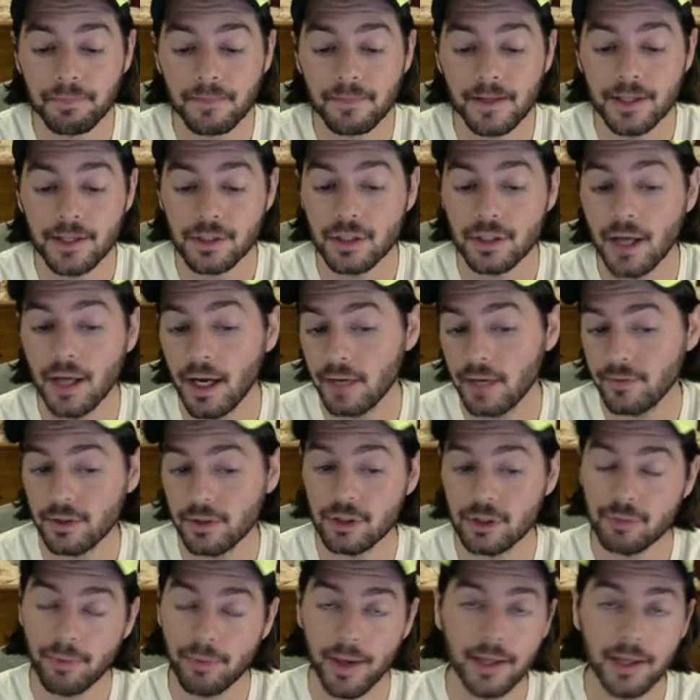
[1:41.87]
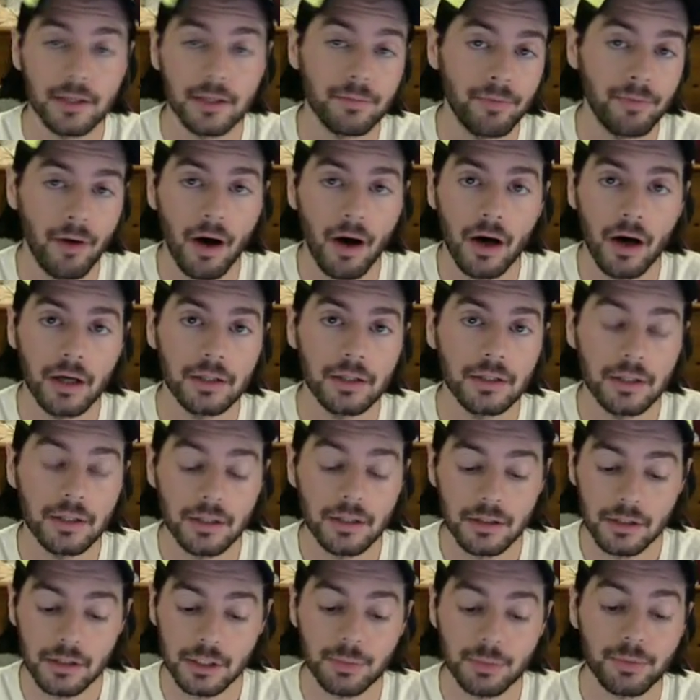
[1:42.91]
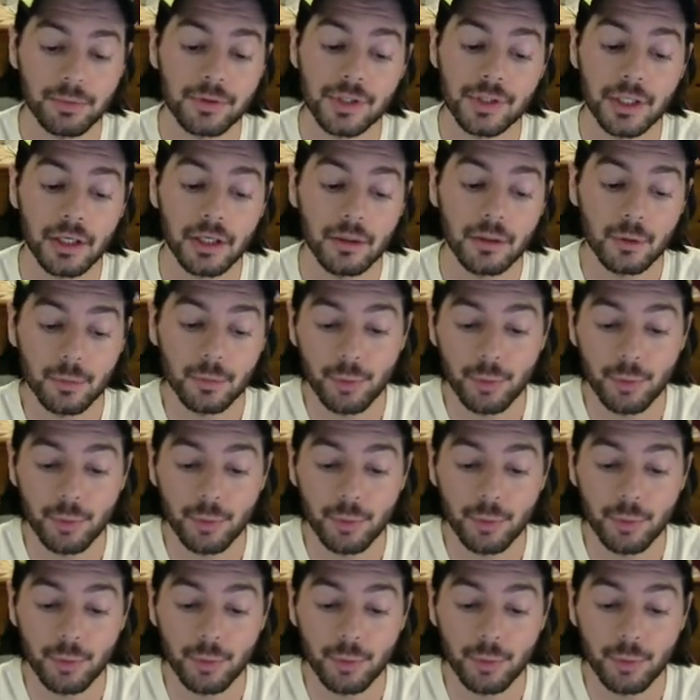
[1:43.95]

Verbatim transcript: is kind of expand upon this particular